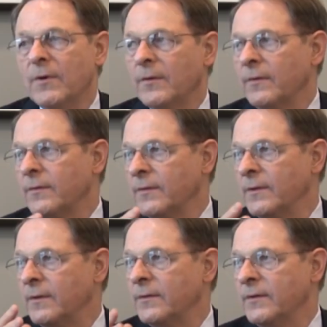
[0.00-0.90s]
Well,
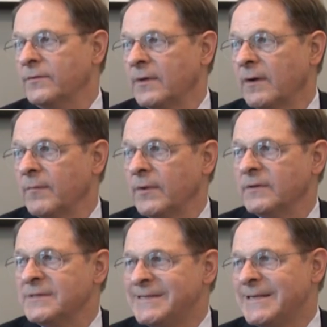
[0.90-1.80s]
this
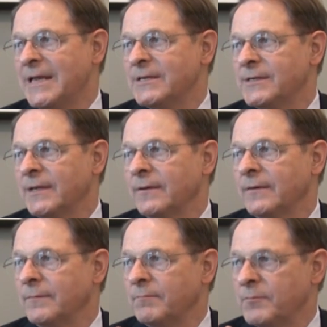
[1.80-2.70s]
government states
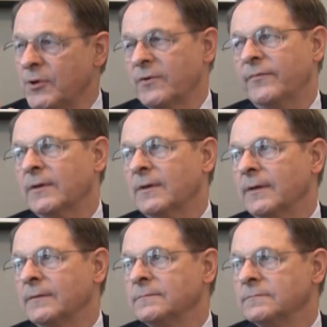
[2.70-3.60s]
it
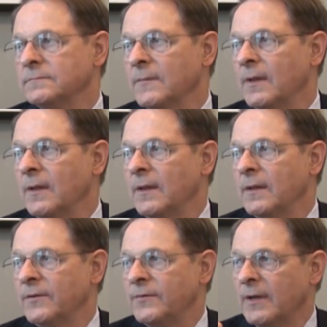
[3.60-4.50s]
perfectly.
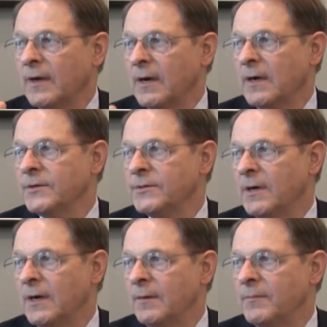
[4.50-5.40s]
They say, our
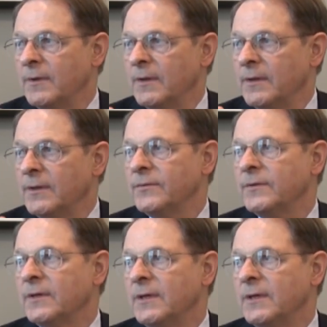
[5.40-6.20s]
job is to